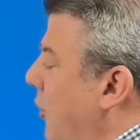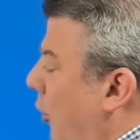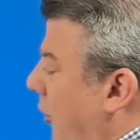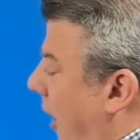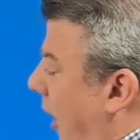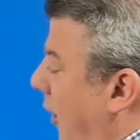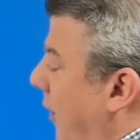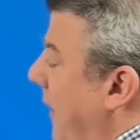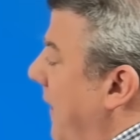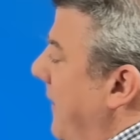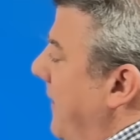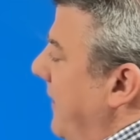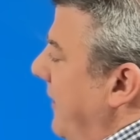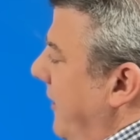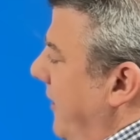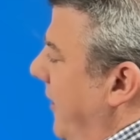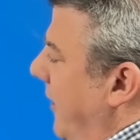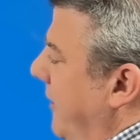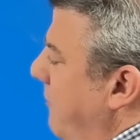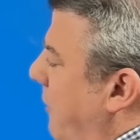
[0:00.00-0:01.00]
Although
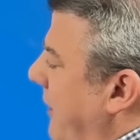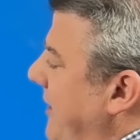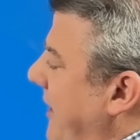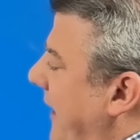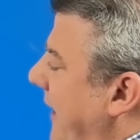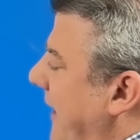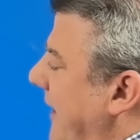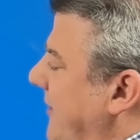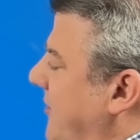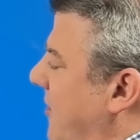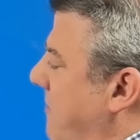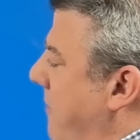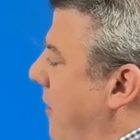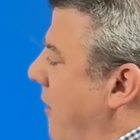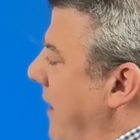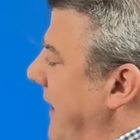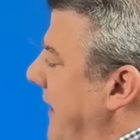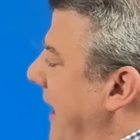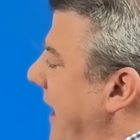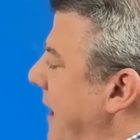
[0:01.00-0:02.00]
when you're getting into the
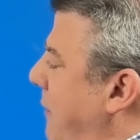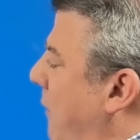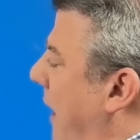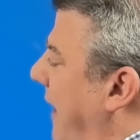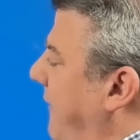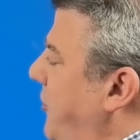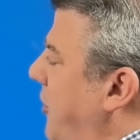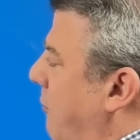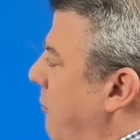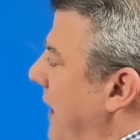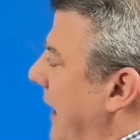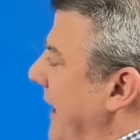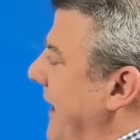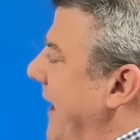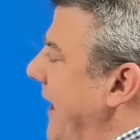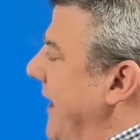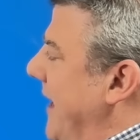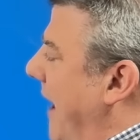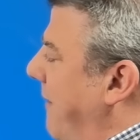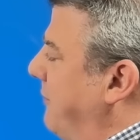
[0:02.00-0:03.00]
marine heat waves, you're really
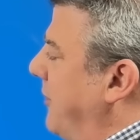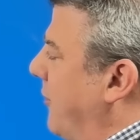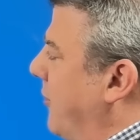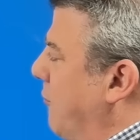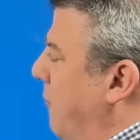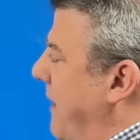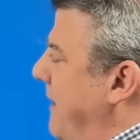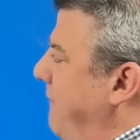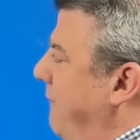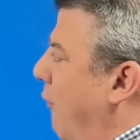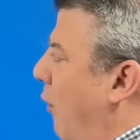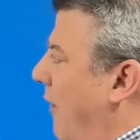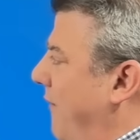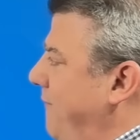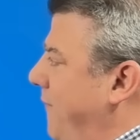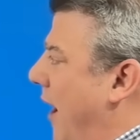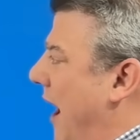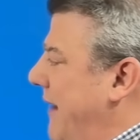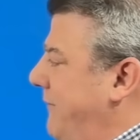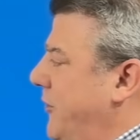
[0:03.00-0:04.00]
getting up to 3, 4,
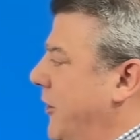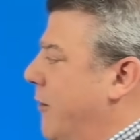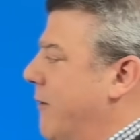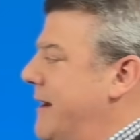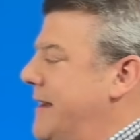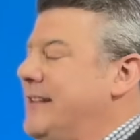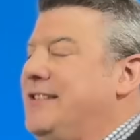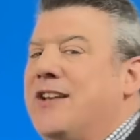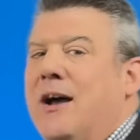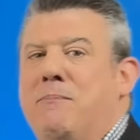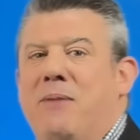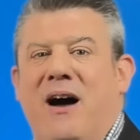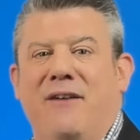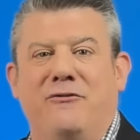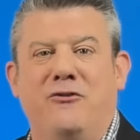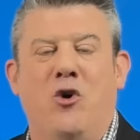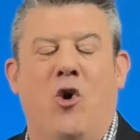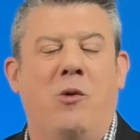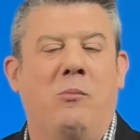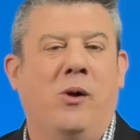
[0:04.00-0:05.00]
5 degrees
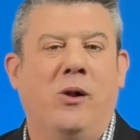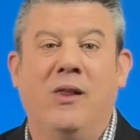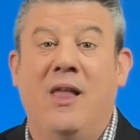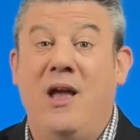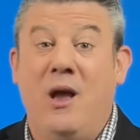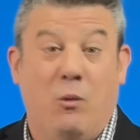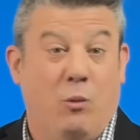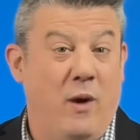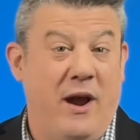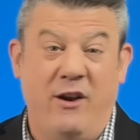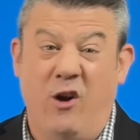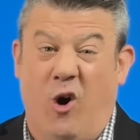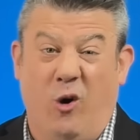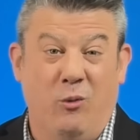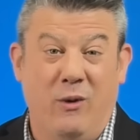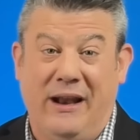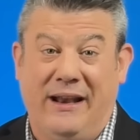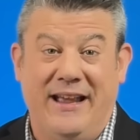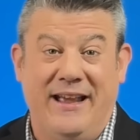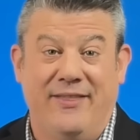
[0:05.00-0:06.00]
above normal. We're not
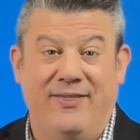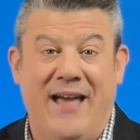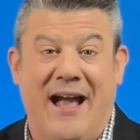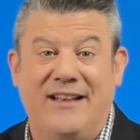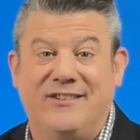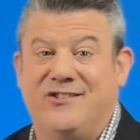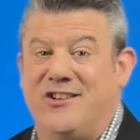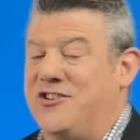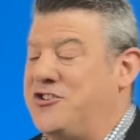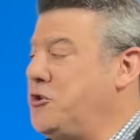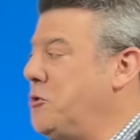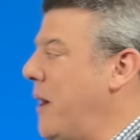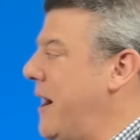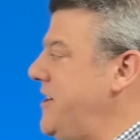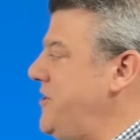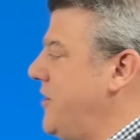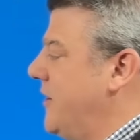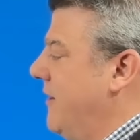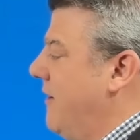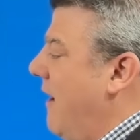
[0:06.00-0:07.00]
really in that
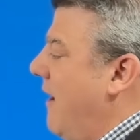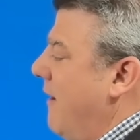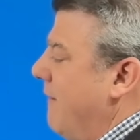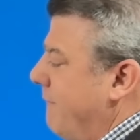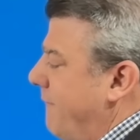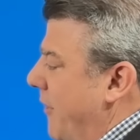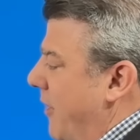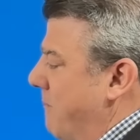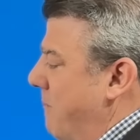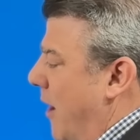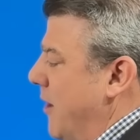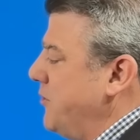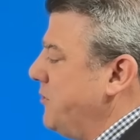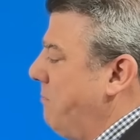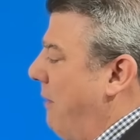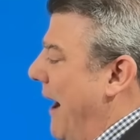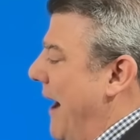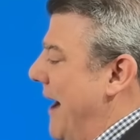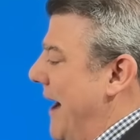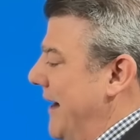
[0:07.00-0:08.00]
situation for the most
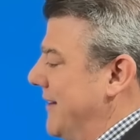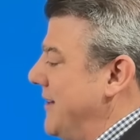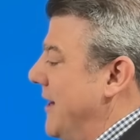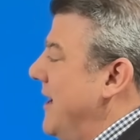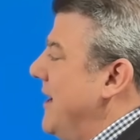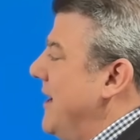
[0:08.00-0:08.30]
part.